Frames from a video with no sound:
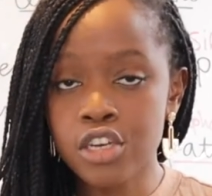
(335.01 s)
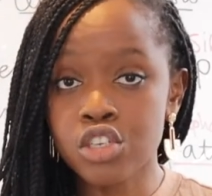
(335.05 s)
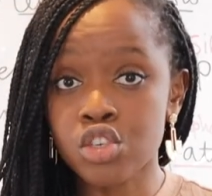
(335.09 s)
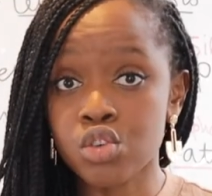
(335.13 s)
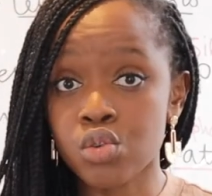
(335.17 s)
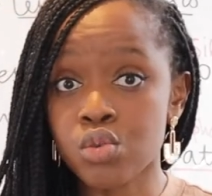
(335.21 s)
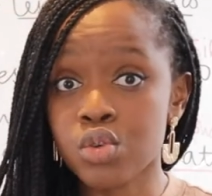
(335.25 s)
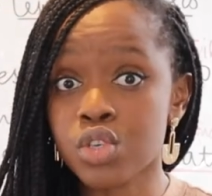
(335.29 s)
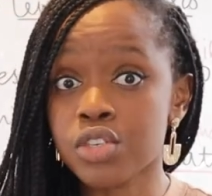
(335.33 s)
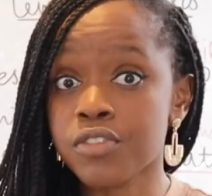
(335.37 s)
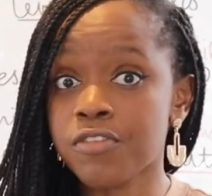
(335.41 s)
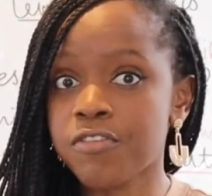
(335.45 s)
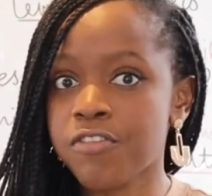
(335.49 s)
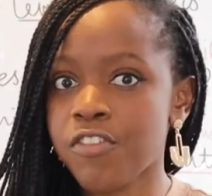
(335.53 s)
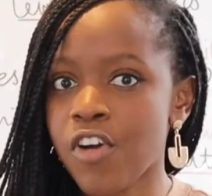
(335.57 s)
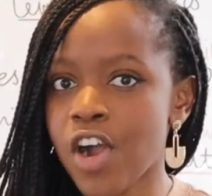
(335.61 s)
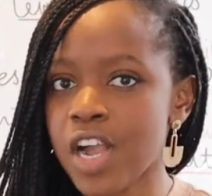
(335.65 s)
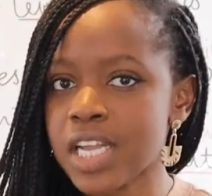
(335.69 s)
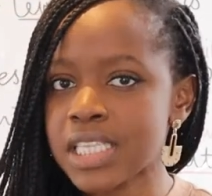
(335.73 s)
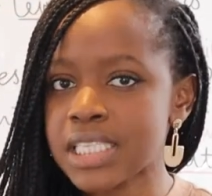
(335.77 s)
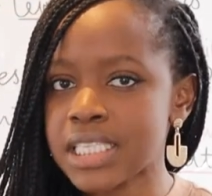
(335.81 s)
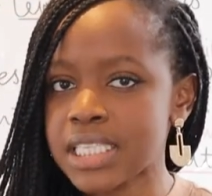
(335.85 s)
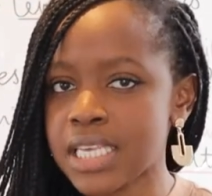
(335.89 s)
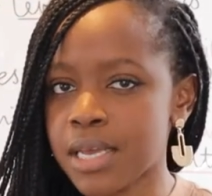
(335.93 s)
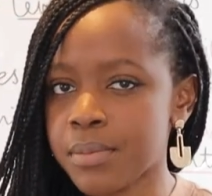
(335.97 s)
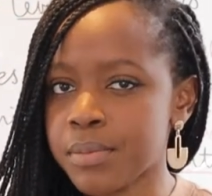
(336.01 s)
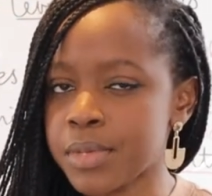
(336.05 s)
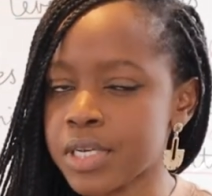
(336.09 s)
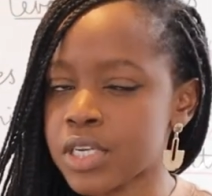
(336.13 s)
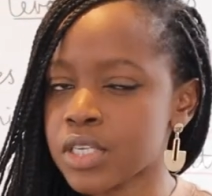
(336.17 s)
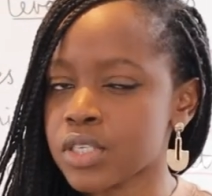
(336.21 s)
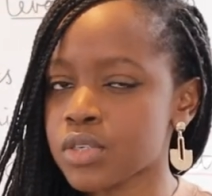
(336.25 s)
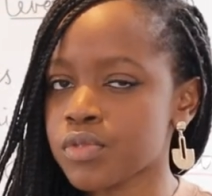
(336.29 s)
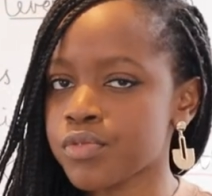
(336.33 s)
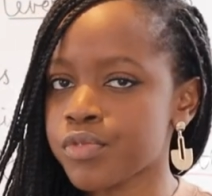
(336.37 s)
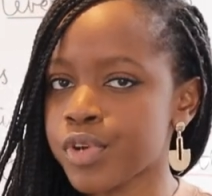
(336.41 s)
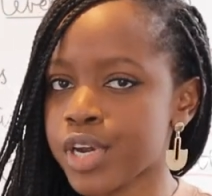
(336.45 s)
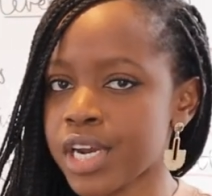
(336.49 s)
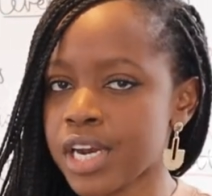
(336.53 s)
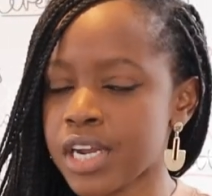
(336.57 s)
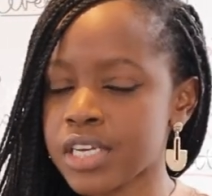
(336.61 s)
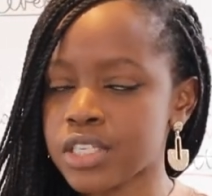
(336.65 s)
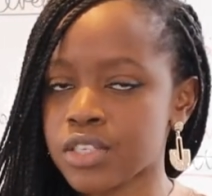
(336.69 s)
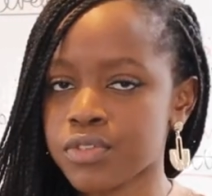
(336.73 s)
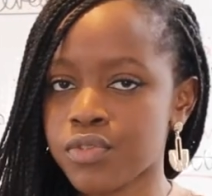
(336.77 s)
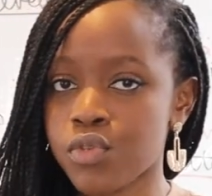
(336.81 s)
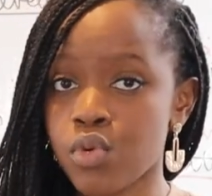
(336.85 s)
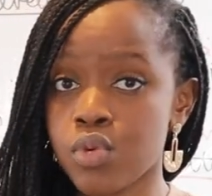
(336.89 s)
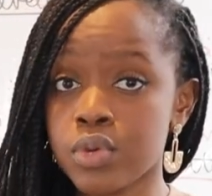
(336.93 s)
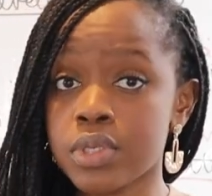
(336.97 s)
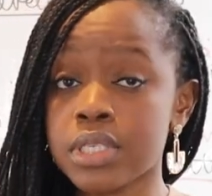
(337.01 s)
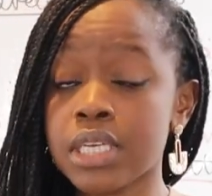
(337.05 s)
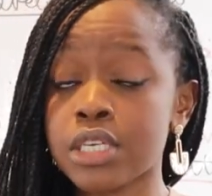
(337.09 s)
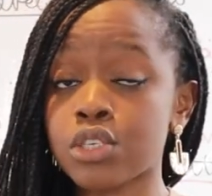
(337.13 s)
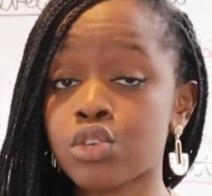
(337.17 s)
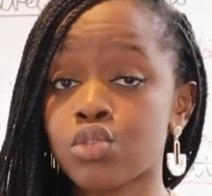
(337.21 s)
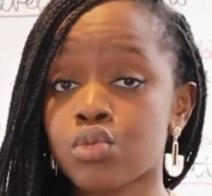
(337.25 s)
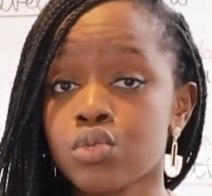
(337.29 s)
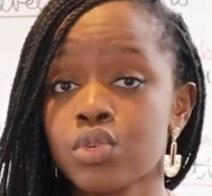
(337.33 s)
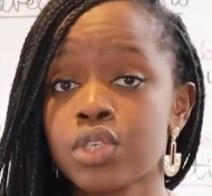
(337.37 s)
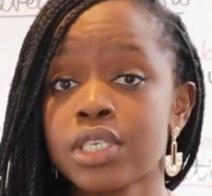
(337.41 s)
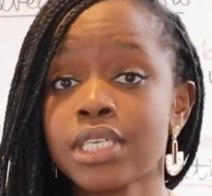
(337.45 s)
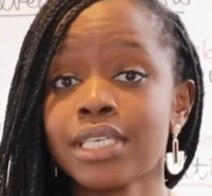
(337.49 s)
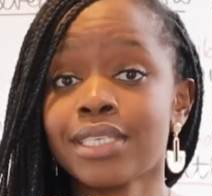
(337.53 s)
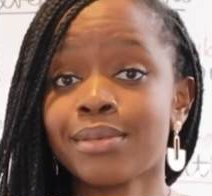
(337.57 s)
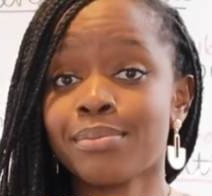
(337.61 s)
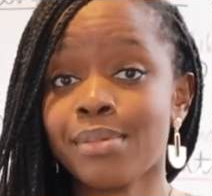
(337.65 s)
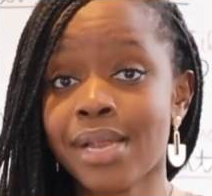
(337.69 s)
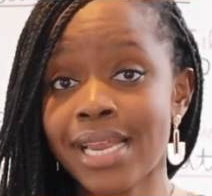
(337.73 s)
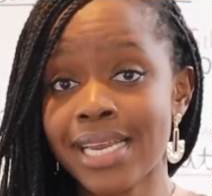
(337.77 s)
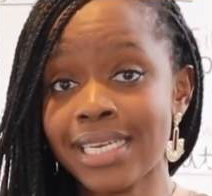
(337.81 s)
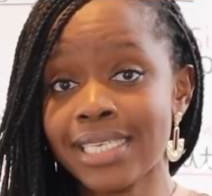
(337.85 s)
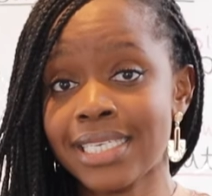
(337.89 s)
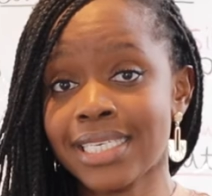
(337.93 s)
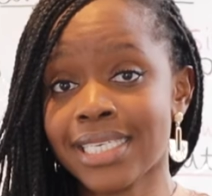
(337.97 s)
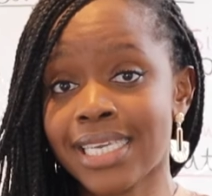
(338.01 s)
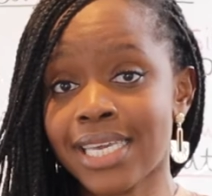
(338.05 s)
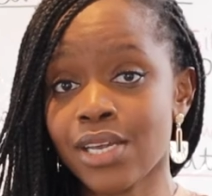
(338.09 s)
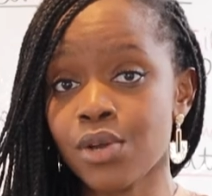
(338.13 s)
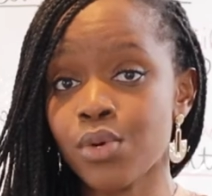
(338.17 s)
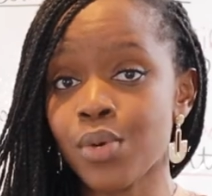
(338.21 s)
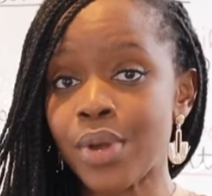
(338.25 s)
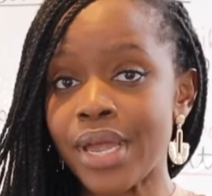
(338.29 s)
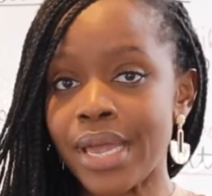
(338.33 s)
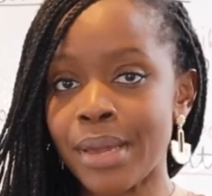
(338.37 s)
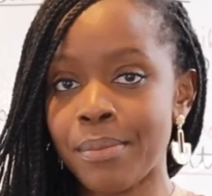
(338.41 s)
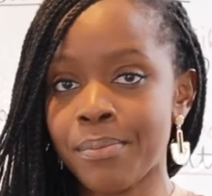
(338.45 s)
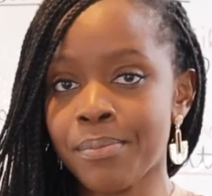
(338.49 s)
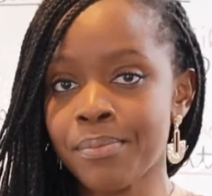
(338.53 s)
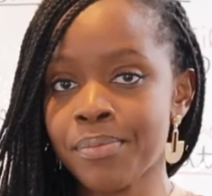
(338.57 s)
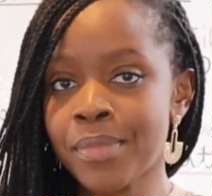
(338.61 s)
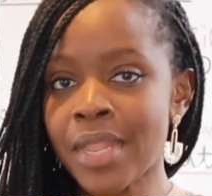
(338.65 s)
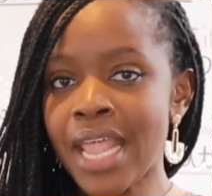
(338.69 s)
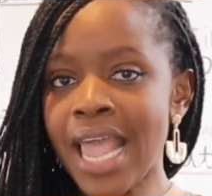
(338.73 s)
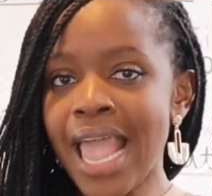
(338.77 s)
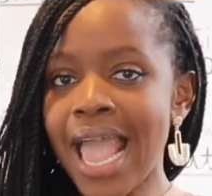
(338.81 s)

George finds him. He doesn't realize, of course, that George is planning to kill him.